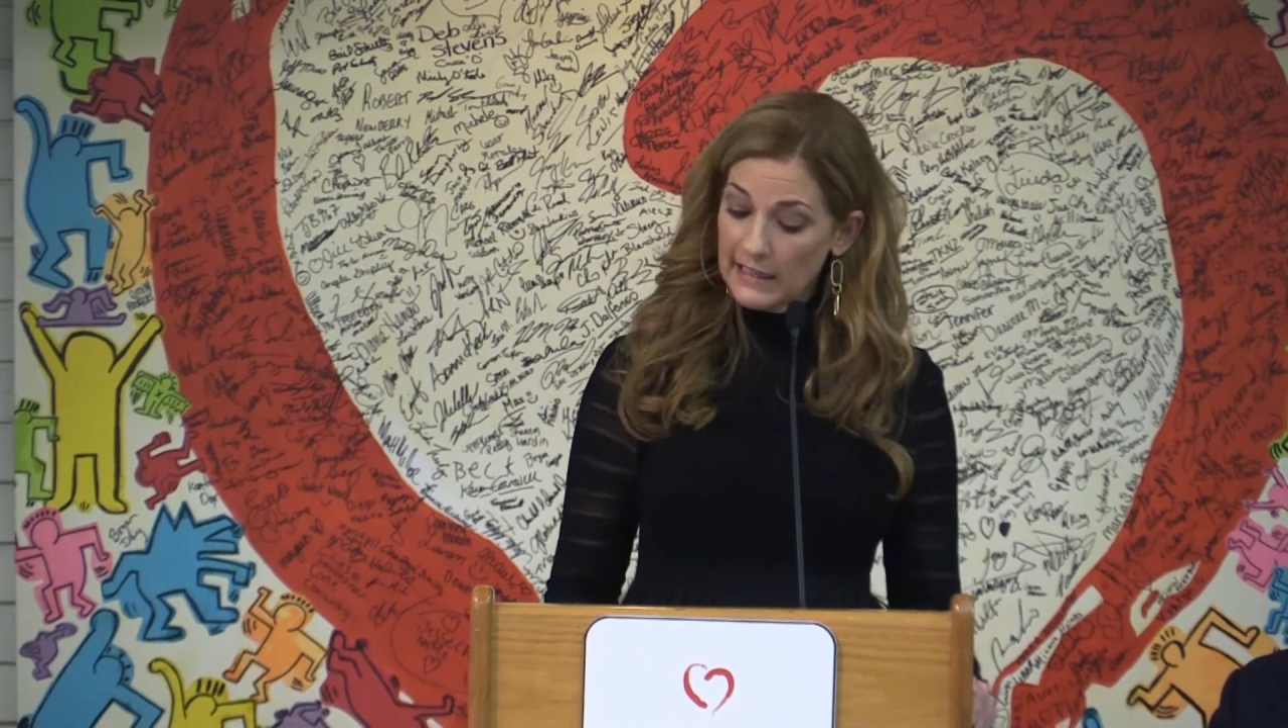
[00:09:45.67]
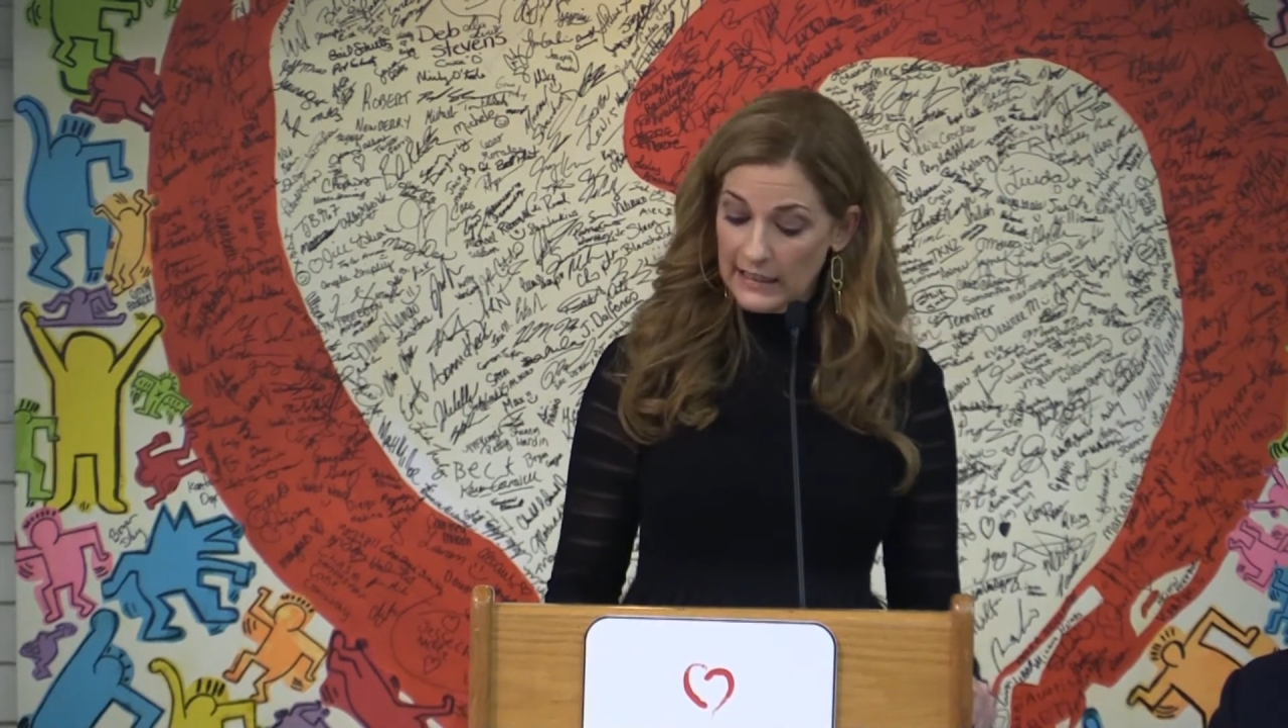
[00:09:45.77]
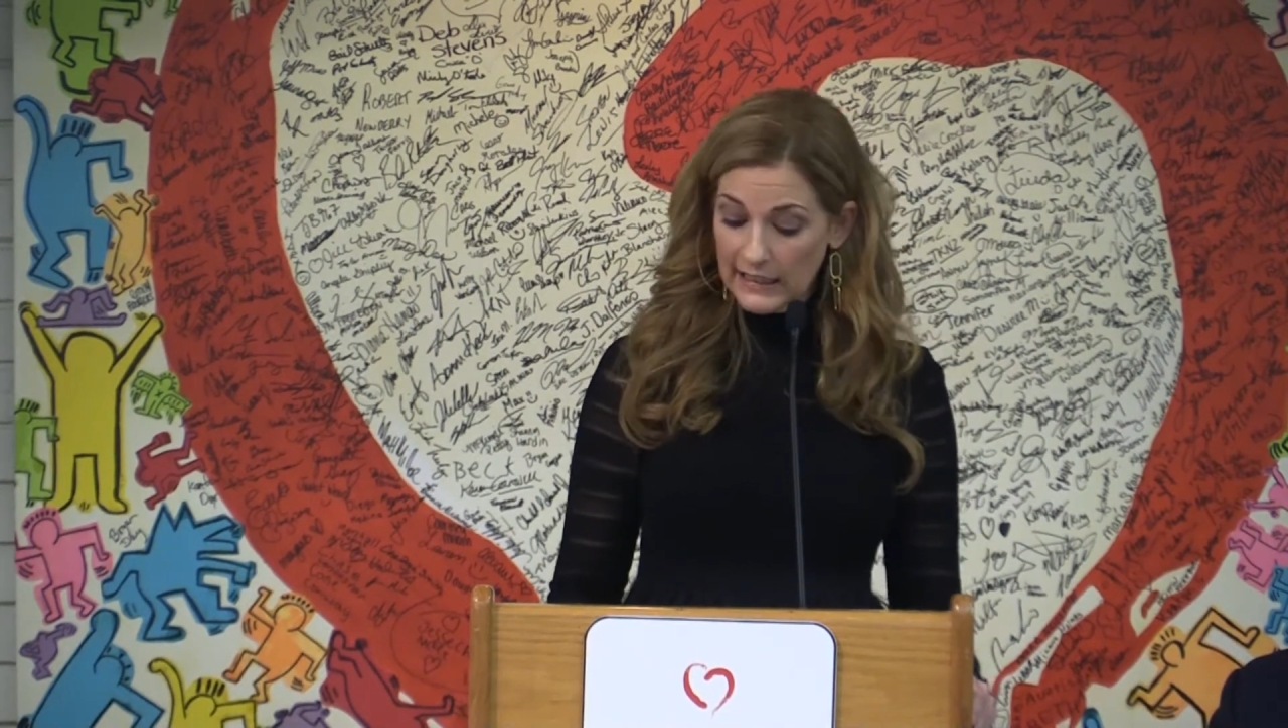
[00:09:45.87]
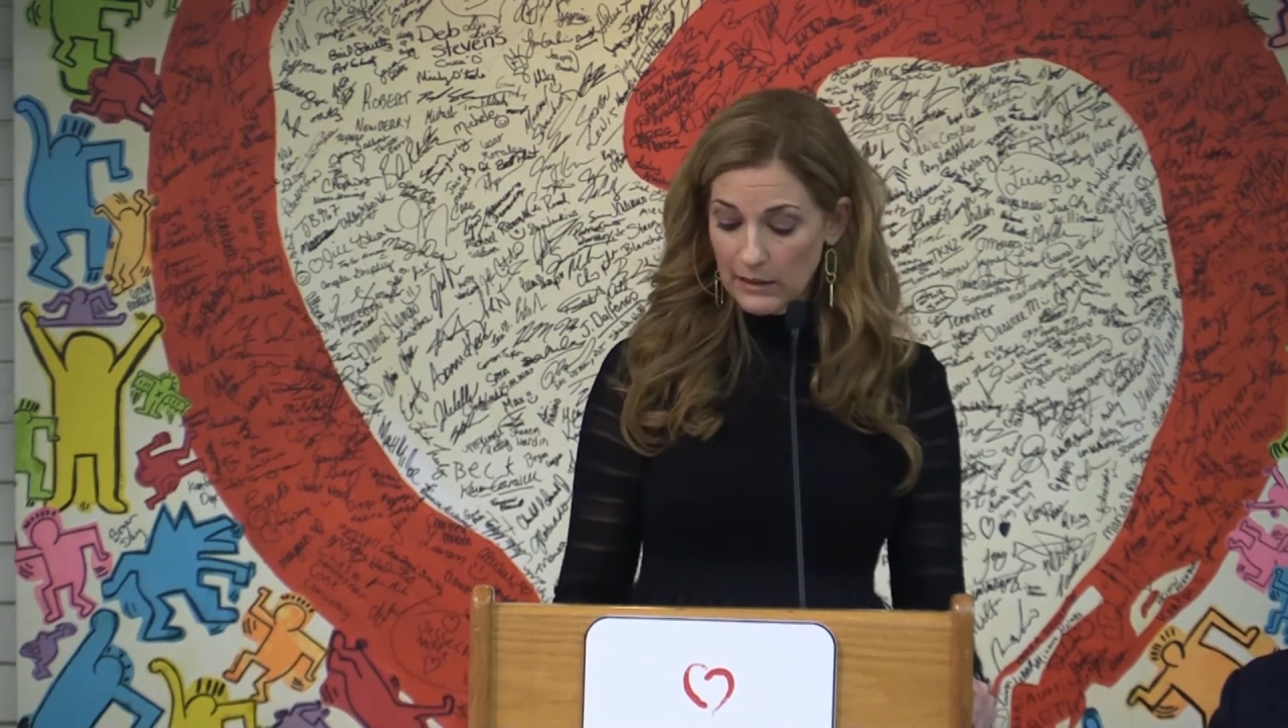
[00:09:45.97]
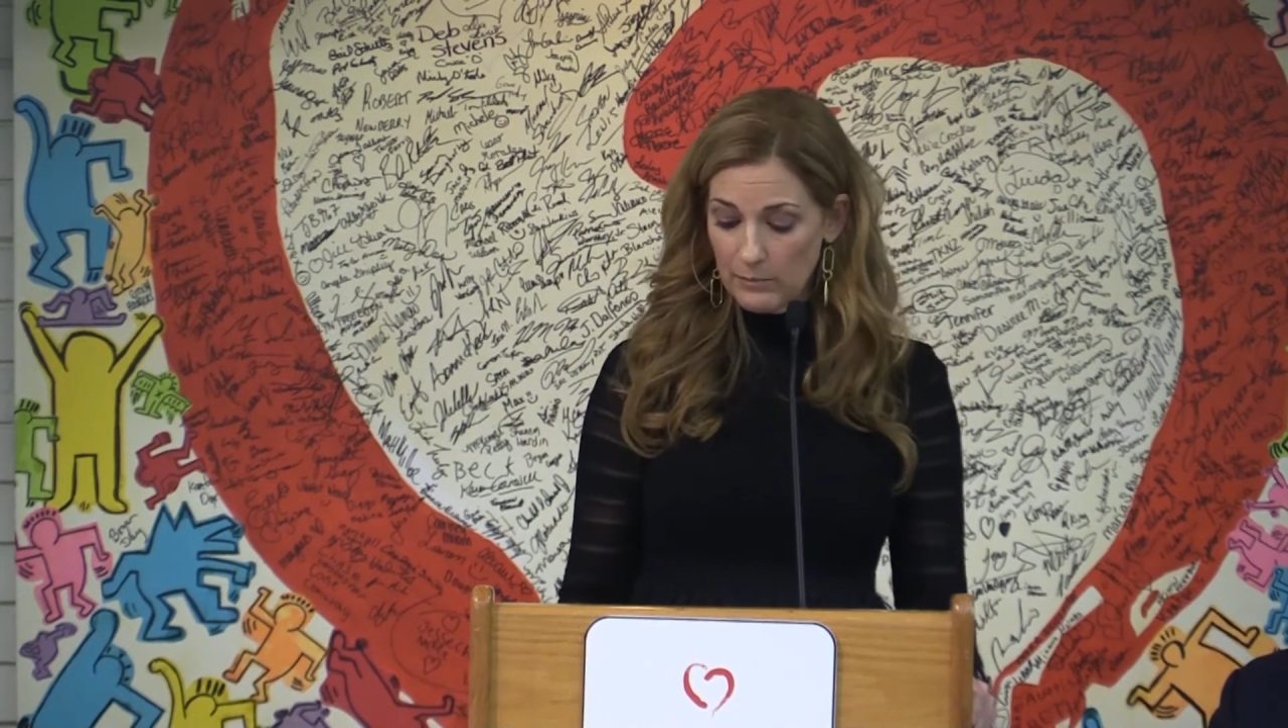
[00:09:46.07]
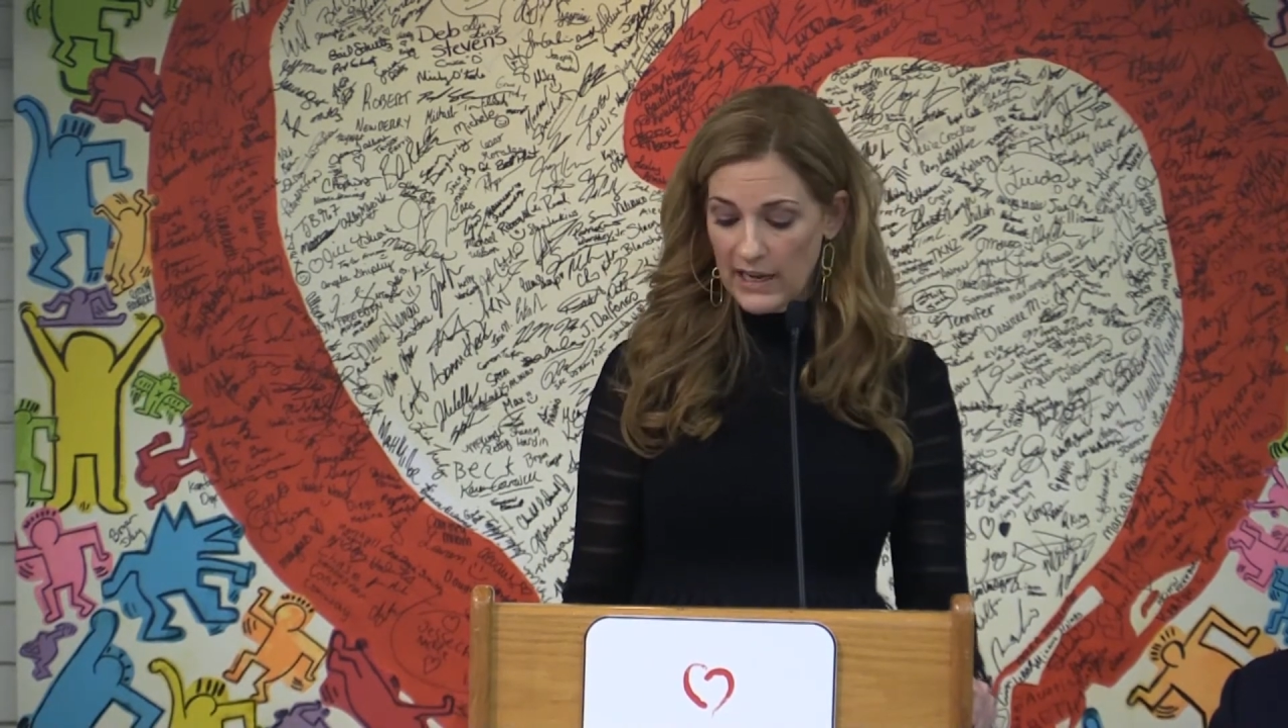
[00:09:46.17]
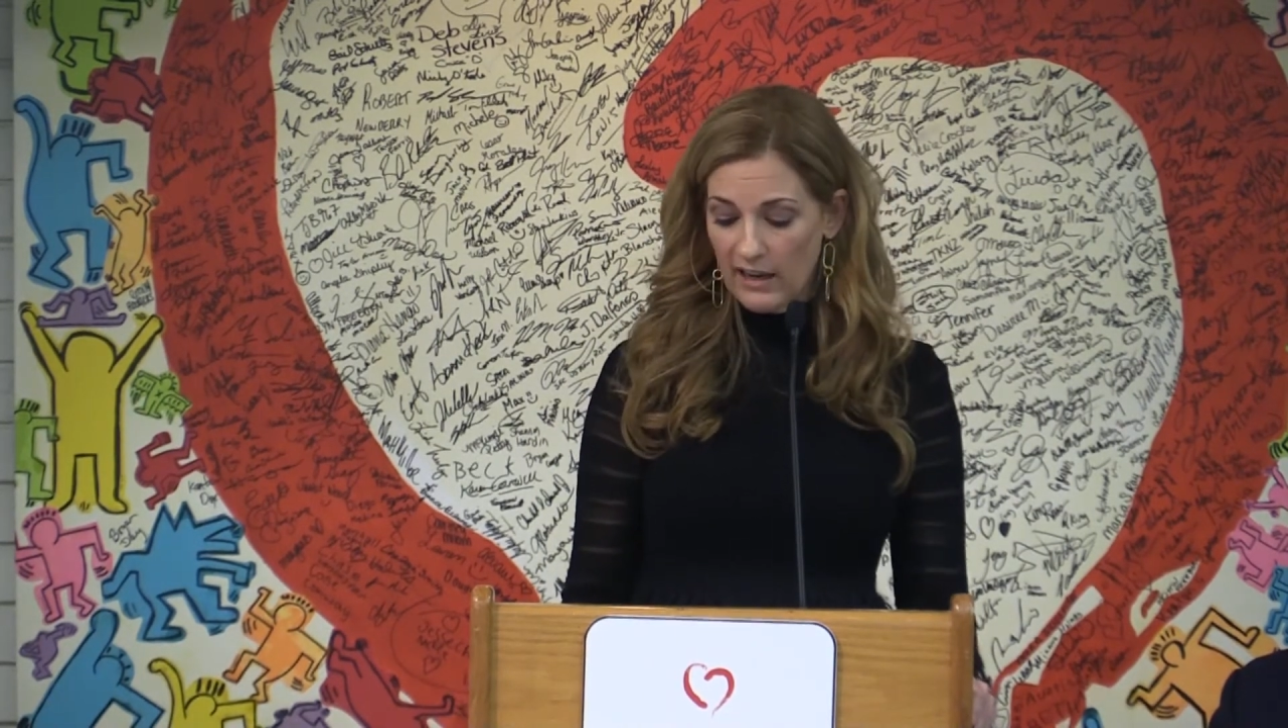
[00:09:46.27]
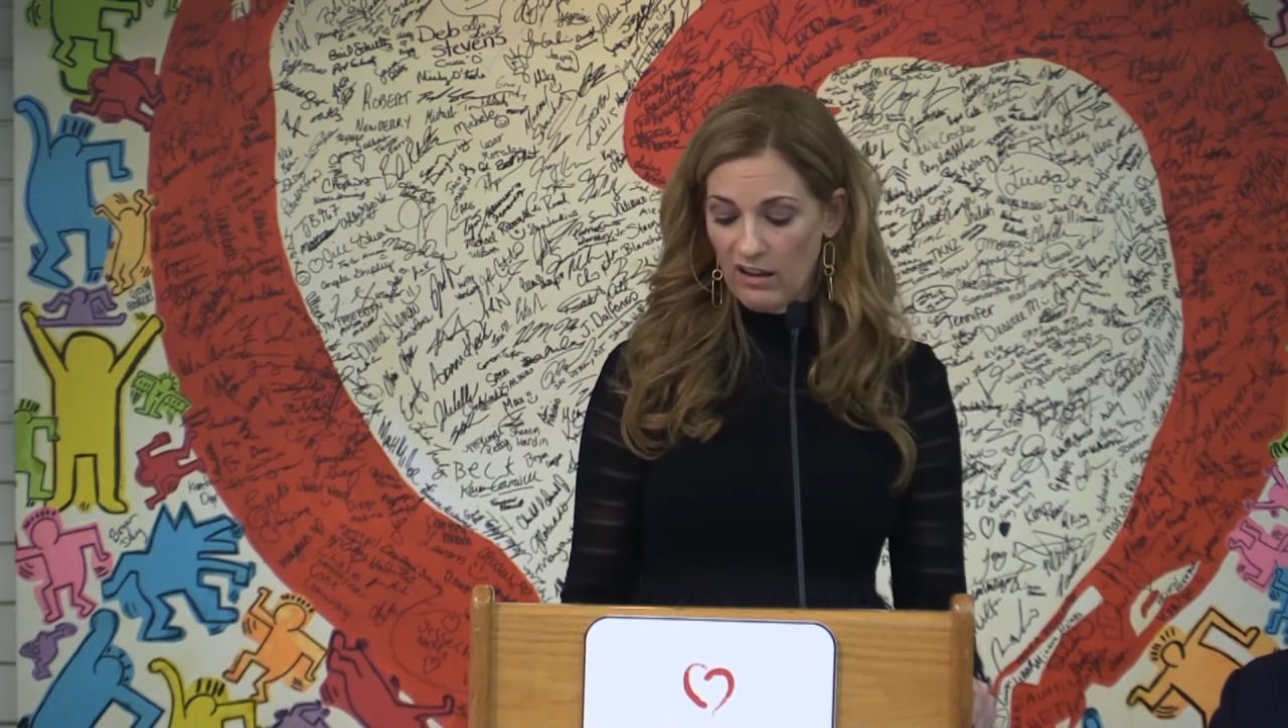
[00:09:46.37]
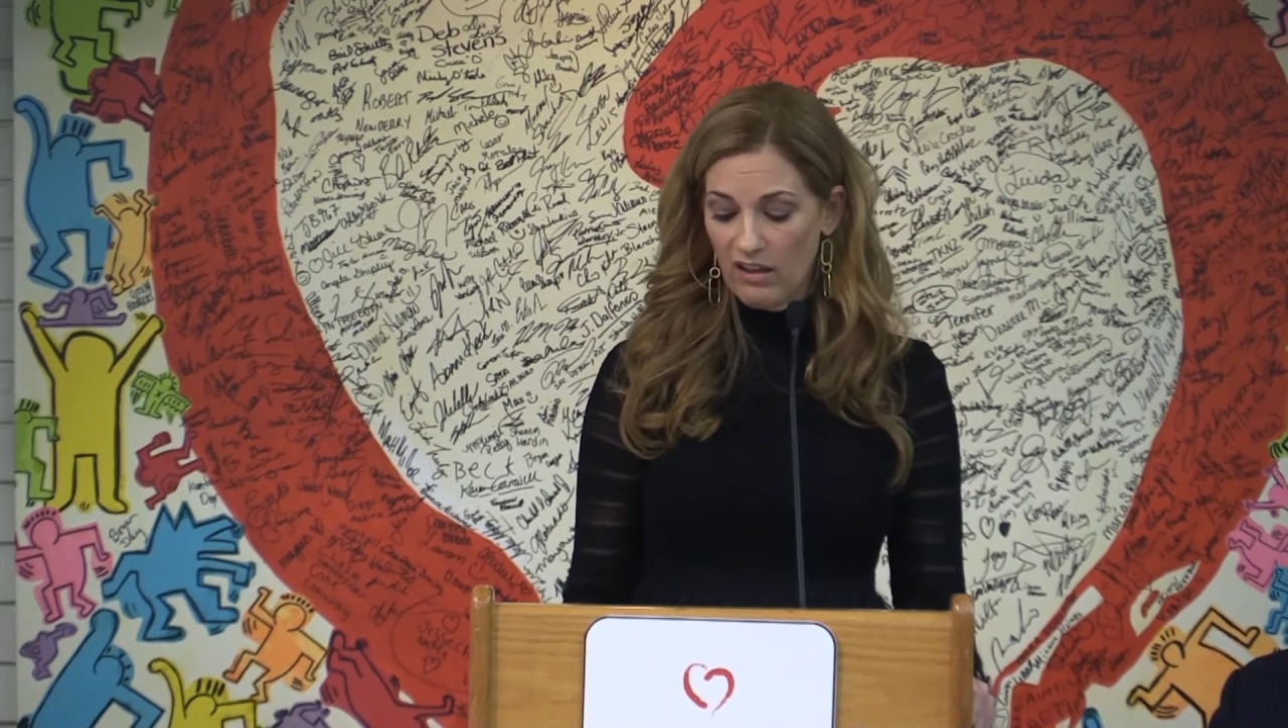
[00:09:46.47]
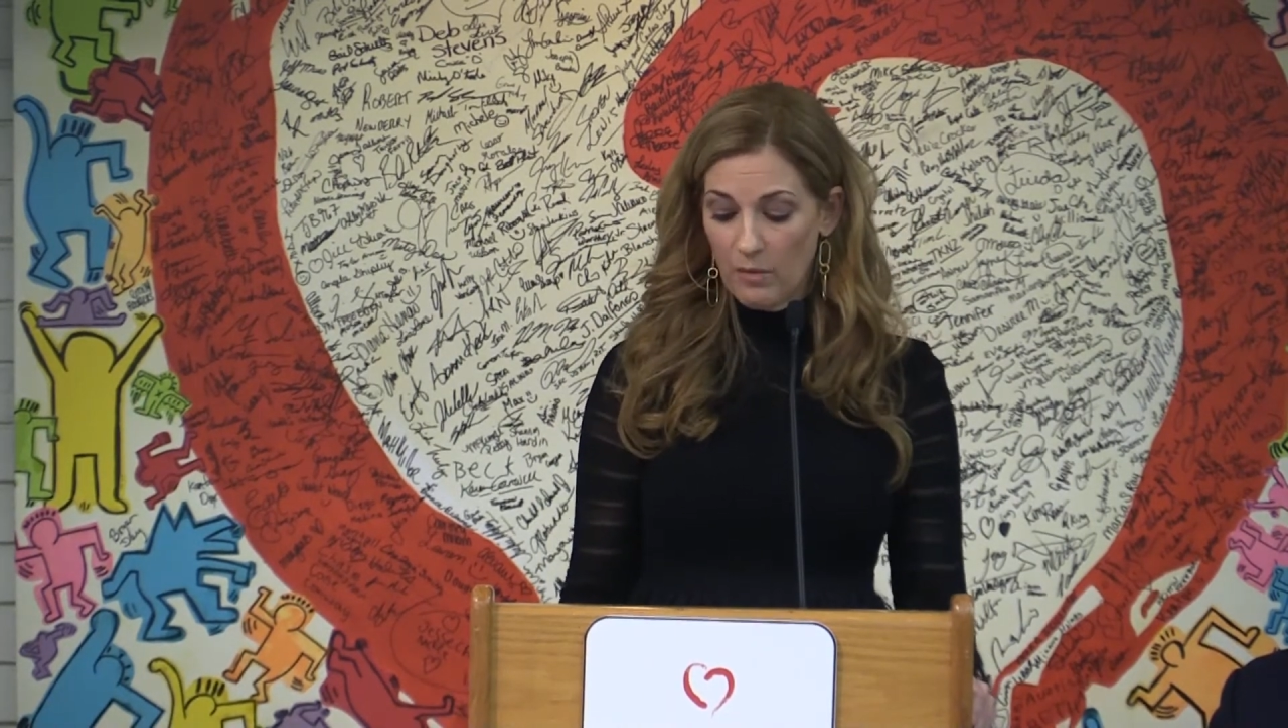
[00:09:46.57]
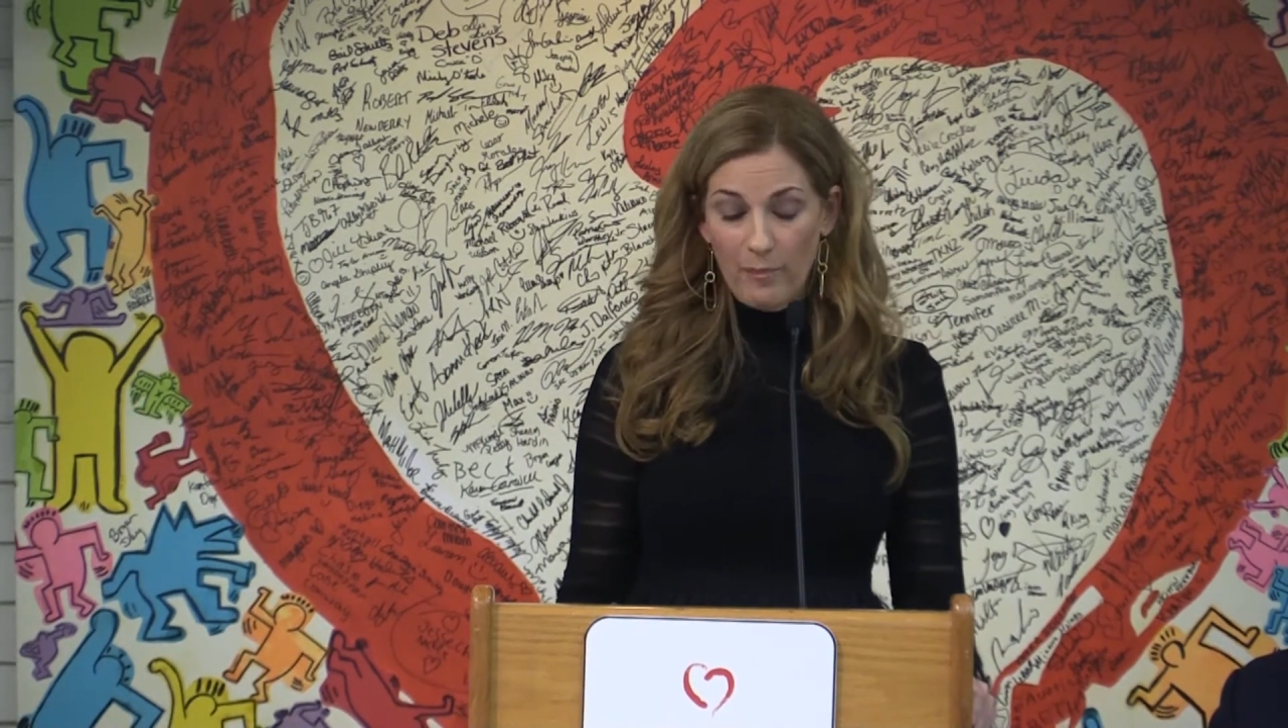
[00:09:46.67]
an email